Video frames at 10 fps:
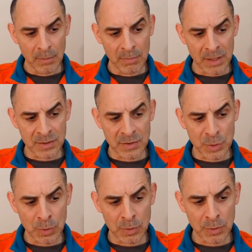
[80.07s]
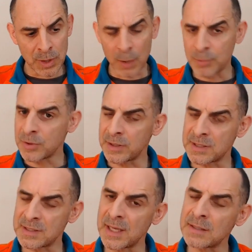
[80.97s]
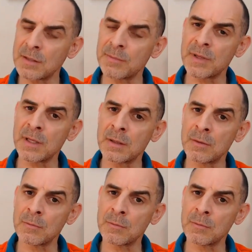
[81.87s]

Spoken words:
but to help you understand something